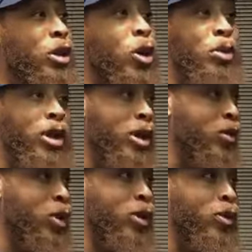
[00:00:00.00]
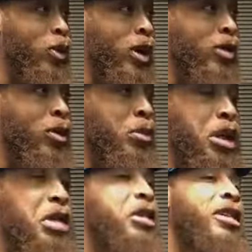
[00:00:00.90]
gonna be there for you for whatever,
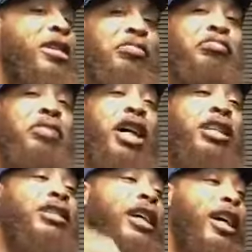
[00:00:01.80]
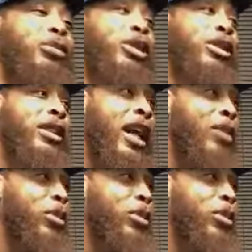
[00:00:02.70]
but understand, I'm sure she got the